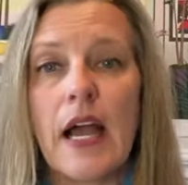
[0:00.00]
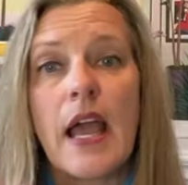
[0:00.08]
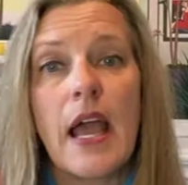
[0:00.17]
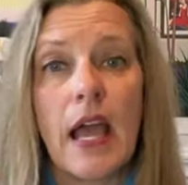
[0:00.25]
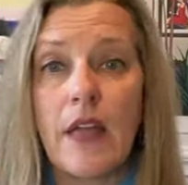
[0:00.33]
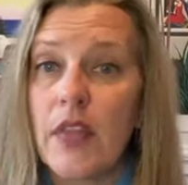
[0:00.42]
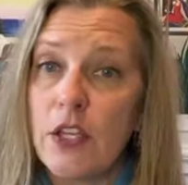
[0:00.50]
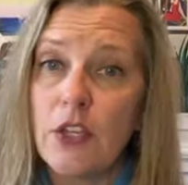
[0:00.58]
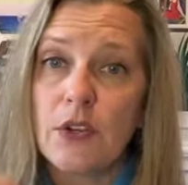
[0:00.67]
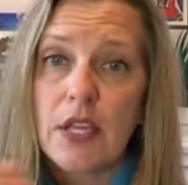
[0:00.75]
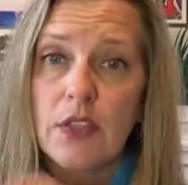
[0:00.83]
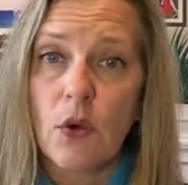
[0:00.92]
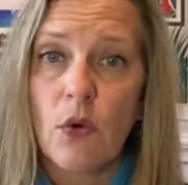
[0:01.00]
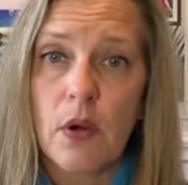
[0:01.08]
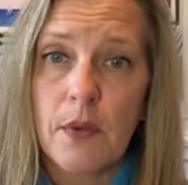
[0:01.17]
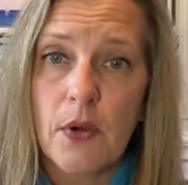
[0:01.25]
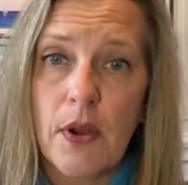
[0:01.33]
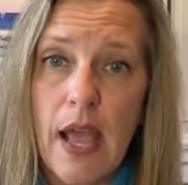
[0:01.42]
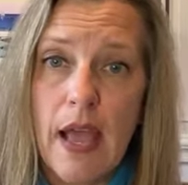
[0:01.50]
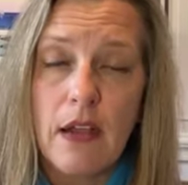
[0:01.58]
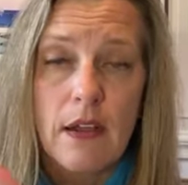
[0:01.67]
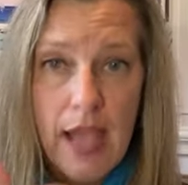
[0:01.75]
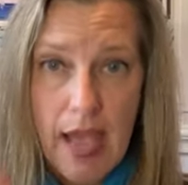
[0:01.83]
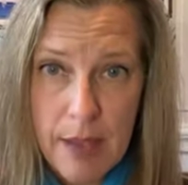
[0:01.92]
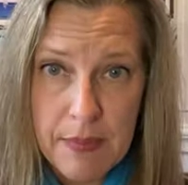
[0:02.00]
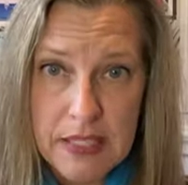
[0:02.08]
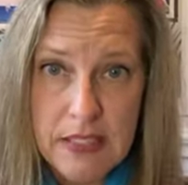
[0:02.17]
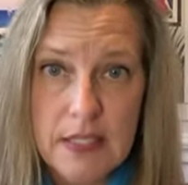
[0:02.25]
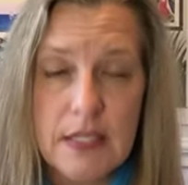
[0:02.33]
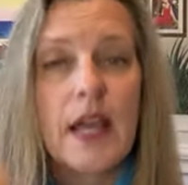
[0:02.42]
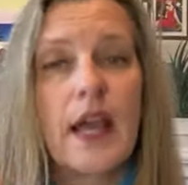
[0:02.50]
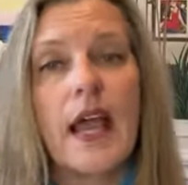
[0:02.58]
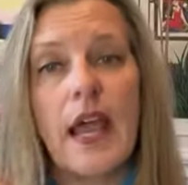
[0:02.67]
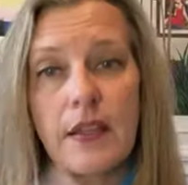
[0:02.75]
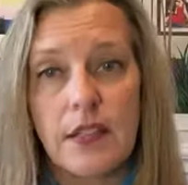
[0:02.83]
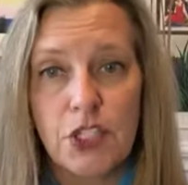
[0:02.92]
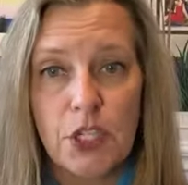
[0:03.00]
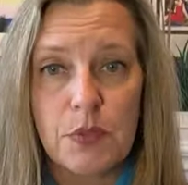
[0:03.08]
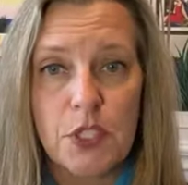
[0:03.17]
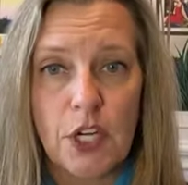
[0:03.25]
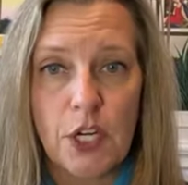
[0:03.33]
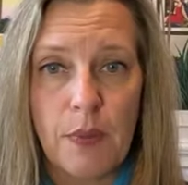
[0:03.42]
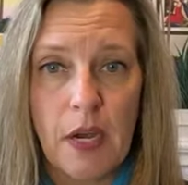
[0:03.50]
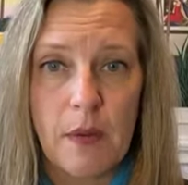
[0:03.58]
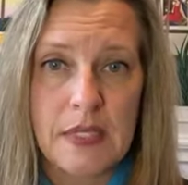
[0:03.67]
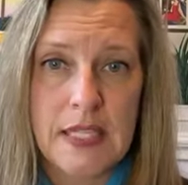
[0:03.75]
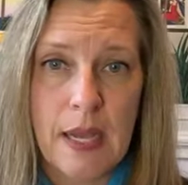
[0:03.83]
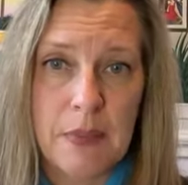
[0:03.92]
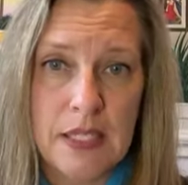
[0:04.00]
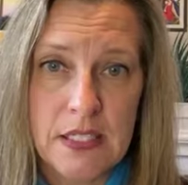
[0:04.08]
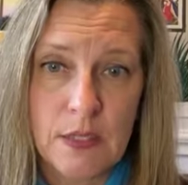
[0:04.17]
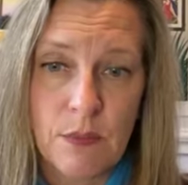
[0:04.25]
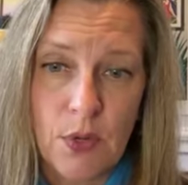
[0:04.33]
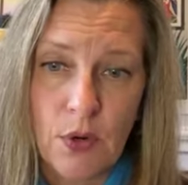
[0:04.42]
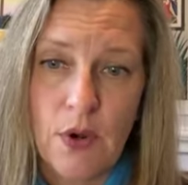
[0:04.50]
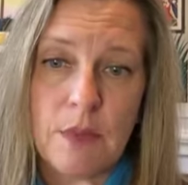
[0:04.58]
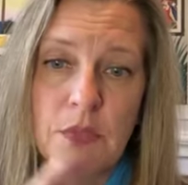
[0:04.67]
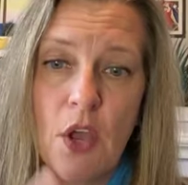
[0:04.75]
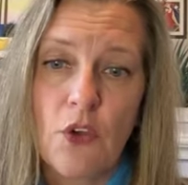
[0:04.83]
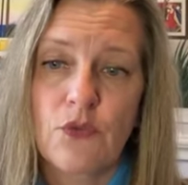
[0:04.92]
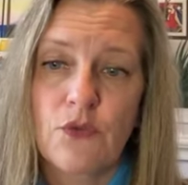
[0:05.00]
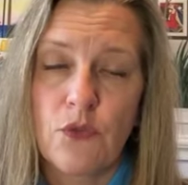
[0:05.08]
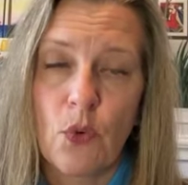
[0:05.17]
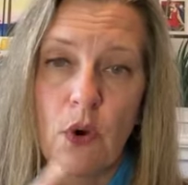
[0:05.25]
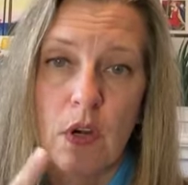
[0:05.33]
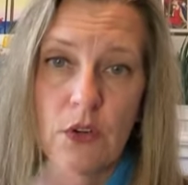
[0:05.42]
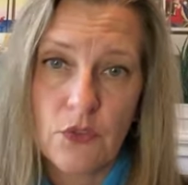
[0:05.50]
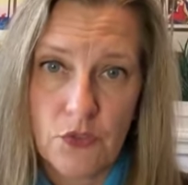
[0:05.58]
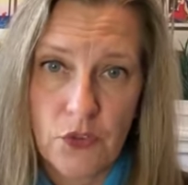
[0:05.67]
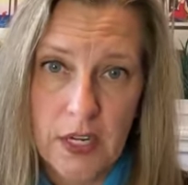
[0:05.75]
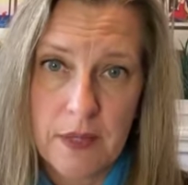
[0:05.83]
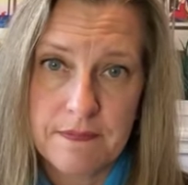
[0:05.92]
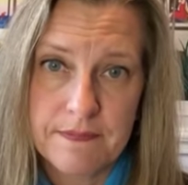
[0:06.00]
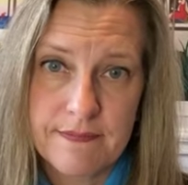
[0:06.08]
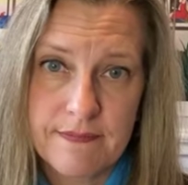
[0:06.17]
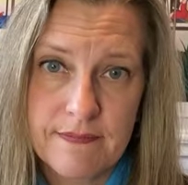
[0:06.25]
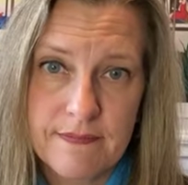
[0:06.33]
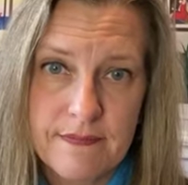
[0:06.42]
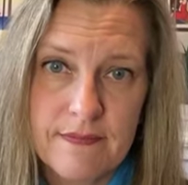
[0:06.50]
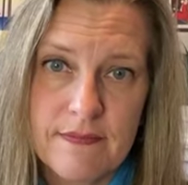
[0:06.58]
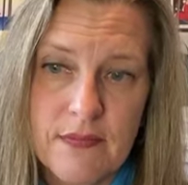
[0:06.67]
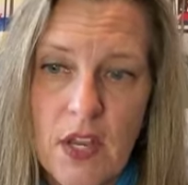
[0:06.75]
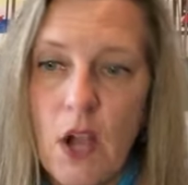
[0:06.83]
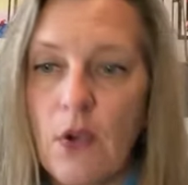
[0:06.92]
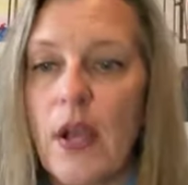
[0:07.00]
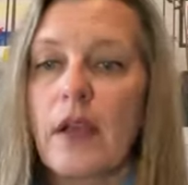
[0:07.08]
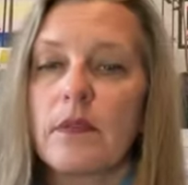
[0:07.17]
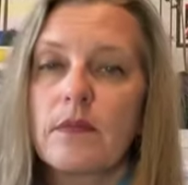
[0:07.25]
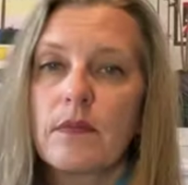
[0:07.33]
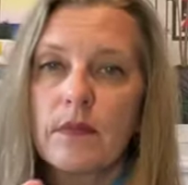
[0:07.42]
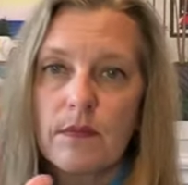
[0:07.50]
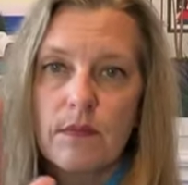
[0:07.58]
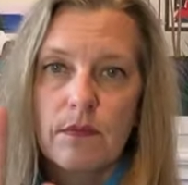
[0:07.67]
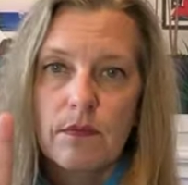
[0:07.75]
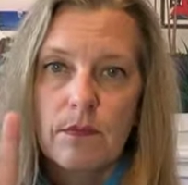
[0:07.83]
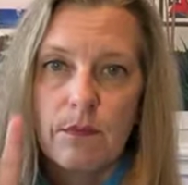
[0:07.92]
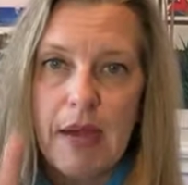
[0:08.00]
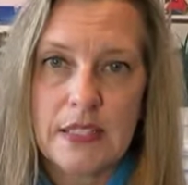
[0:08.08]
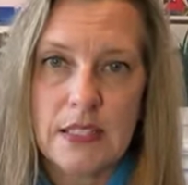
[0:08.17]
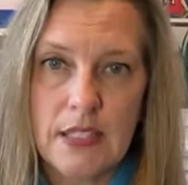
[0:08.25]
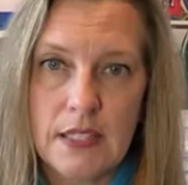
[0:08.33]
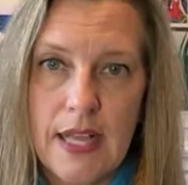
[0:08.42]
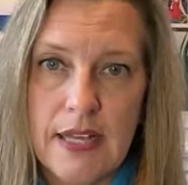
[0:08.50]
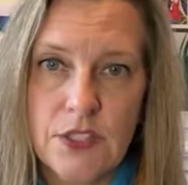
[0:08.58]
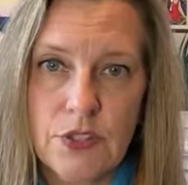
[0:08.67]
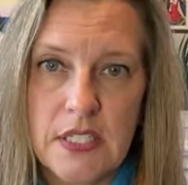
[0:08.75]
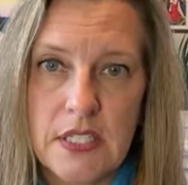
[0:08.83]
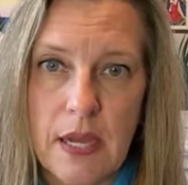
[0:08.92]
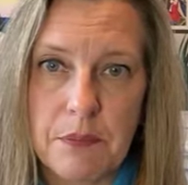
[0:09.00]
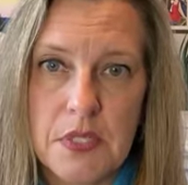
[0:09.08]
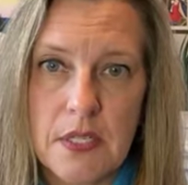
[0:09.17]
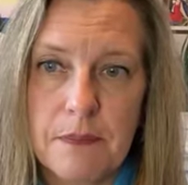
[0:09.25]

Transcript: and then you get the Hormone Habits and the Jumpstart Your Perimetabolism programs for free. Okay, back to the last 3 steps.